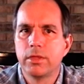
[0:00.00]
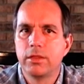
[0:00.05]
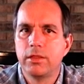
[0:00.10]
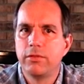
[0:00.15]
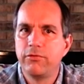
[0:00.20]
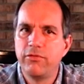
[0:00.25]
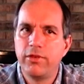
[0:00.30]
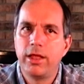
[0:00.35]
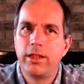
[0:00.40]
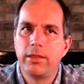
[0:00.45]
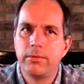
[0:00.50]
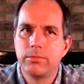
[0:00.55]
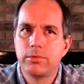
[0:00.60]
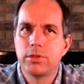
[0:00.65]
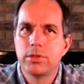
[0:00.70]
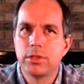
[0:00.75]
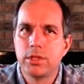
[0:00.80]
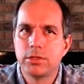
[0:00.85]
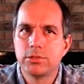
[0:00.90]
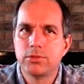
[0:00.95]
developed
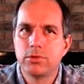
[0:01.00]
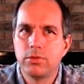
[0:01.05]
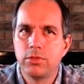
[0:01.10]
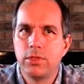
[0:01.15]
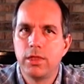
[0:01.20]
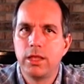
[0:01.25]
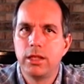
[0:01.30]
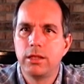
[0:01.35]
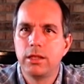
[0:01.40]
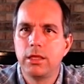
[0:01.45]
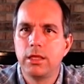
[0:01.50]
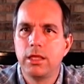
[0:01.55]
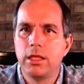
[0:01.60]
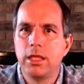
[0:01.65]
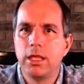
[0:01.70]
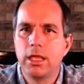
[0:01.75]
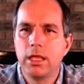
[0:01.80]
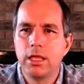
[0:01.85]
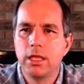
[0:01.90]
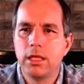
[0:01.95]
such that
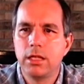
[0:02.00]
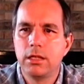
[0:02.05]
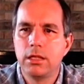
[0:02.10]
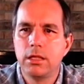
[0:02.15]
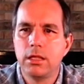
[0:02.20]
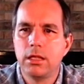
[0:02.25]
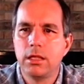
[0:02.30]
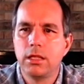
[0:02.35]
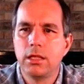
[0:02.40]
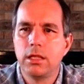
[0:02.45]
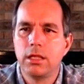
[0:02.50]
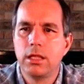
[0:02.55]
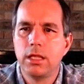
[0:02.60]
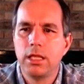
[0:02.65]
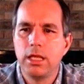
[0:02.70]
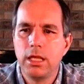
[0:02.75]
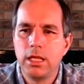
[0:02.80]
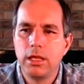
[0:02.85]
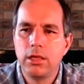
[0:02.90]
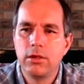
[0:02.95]
it can
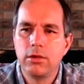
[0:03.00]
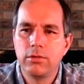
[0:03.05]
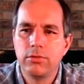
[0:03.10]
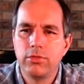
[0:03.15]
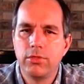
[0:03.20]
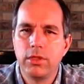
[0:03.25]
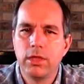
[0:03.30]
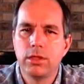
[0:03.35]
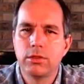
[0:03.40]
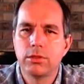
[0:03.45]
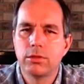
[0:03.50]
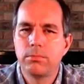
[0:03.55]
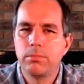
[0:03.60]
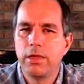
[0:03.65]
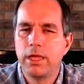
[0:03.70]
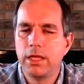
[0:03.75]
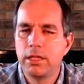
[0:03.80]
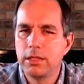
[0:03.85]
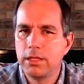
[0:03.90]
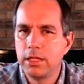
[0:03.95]
hear things and
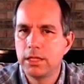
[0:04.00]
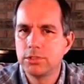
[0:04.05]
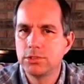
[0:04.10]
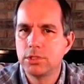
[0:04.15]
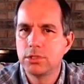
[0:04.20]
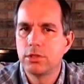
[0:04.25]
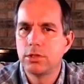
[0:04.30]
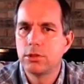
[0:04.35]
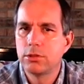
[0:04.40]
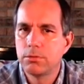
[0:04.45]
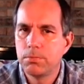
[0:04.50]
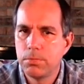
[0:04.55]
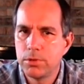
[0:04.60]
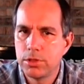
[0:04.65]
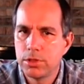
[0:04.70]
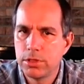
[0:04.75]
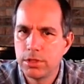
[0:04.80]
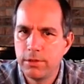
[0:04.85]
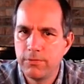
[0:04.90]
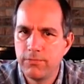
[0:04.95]
pay attention to
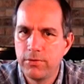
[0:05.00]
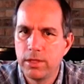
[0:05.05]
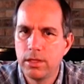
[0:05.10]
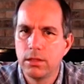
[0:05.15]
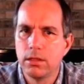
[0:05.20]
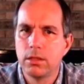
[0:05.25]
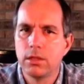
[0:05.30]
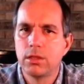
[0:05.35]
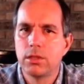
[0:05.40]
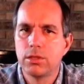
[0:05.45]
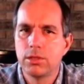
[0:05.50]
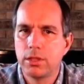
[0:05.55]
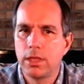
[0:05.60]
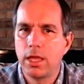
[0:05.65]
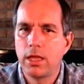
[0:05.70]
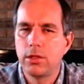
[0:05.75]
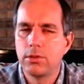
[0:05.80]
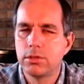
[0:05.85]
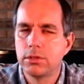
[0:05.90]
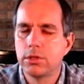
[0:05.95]
specific
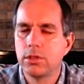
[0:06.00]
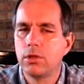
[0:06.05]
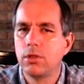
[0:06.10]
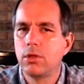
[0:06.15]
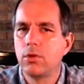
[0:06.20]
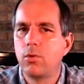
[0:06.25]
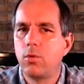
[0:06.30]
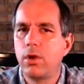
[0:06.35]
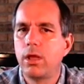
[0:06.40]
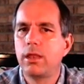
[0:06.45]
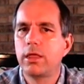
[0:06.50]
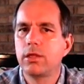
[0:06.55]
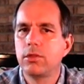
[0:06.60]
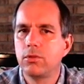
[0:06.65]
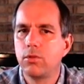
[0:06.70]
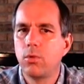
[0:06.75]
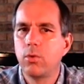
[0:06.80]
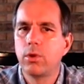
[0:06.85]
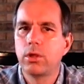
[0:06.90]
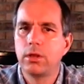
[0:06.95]
sounds while
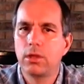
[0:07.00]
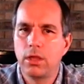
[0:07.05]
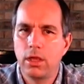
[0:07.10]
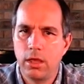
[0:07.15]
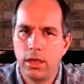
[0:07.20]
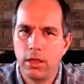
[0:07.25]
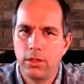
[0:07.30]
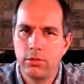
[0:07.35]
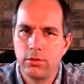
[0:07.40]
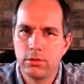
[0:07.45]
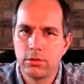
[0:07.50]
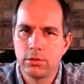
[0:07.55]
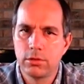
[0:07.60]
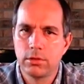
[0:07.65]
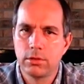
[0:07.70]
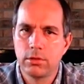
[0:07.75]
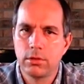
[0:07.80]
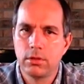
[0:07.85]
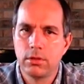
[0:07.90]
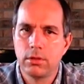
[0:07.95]
ignoring others.
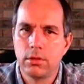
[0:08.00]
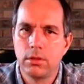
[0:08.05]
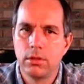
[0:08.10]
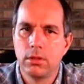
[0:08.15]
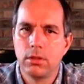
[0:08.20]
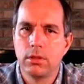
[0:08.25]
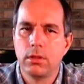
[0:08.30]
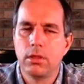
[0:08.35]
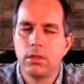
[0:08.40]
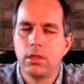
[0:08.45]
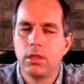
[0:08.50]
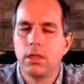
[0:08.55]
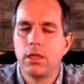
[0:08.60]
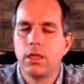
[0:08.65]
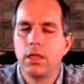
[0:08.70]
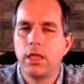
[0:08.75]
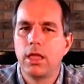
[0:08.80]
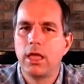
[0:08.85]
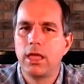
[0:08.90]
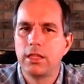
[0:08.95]

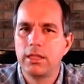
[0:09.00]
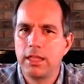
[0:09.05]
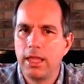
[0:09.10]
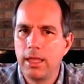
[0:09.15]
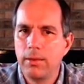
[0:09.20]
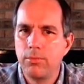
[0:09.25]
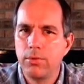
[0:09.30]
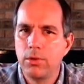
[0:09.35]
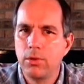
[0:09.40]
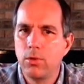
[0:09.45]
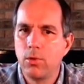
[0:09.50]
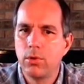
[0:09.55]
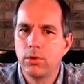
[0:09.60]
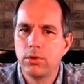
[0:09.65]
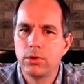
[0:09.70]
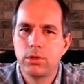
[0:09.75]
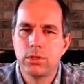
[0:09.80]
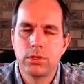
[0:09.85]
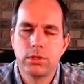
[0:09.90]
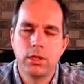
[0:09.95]
A tape recorder
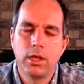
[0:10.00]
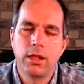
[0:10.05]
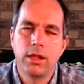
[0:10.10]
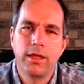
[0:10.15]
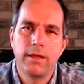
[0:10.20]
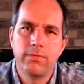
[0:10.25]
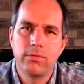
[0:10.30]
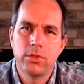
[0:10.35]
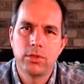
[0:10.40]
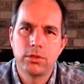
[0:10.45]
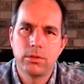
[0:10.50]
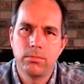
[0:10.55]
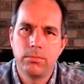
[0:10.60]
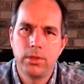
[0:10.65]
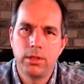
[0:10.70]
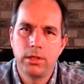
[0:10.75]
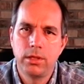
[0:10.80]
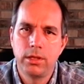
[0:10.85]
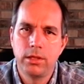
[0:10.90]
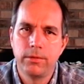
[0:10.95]
does not have this
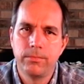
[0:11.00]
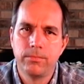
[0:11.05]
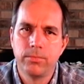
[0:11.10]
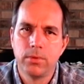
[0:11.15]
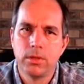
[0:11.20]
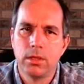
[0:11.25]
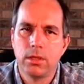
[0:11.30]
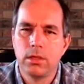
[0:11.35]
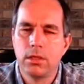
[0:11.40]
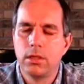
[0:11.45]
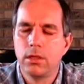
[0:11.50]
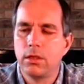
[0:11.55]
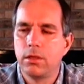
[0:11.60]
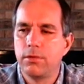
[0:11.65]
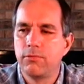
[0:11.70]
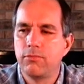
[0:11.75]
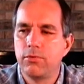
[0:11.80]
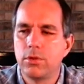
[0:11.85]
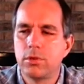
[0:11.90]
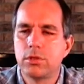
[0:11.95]
ability.
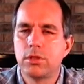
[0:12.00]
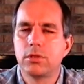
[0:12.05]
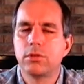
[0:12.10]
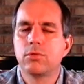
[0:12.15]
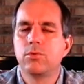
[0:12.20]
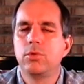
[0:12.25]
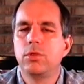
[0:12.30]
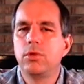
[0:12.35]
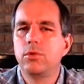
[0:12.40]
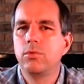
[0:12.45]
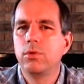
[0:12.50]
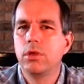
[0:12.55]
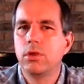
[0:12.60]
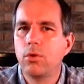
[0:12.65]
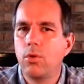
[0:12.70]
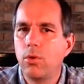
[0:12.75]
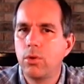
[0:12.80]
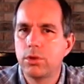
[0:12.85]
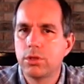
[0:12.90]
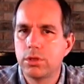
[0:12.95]
For instance, when you
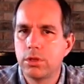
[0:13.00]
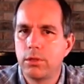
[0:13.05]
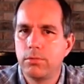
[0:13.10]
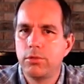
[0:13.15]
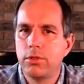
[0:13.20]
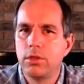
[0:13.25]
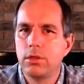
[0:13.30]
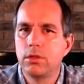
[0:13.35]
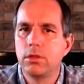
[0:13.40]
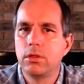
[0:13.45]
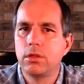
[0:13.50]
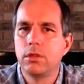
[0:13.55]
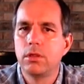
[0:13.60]
record something,